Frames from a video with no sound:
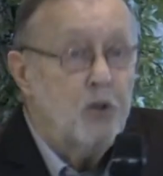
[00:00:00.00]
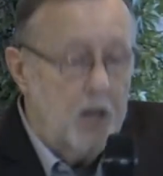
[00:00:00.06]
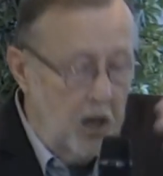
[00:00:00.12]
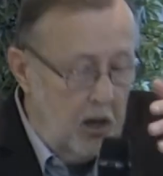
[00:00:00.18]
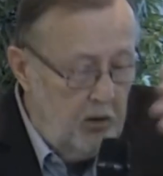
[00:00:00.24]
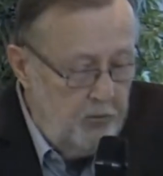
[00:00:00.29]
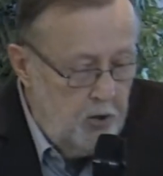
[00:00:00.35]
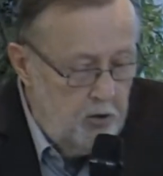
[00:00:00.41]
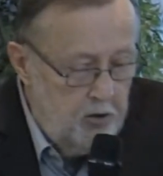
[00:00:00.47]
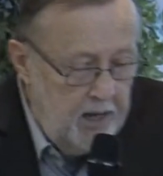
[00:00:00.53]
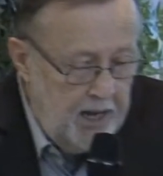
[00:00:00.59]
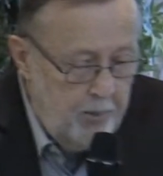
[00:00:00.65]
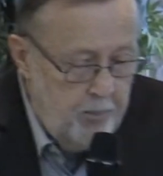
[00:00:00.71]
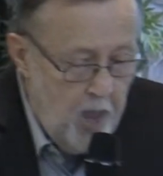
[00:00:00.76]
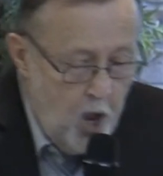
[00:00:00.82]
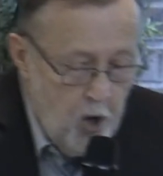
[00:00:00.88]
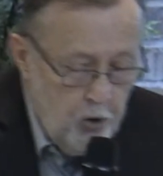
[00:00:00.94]
tell of your
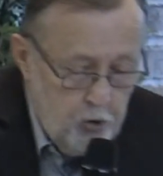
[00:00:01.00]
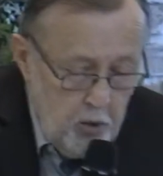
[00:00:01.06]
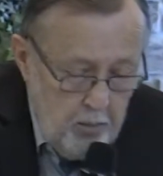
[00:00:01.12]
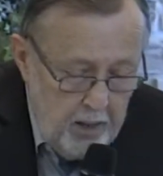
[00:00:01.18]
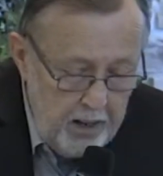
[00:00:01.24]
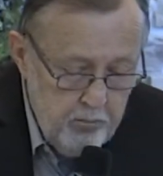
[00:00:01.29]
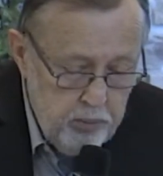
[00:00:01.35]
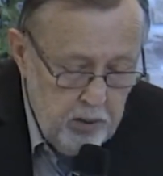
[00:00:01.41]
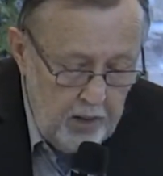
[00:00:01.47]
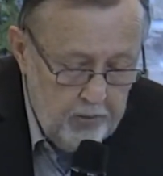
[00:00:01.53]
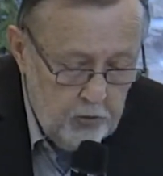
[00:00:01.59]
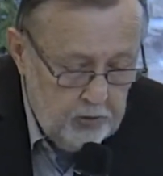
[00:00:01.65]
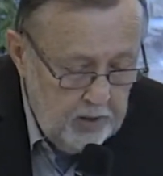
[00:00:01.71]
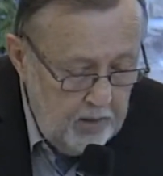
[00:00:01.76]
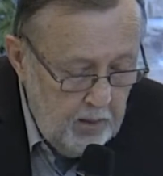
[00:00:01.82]
name to my brothers.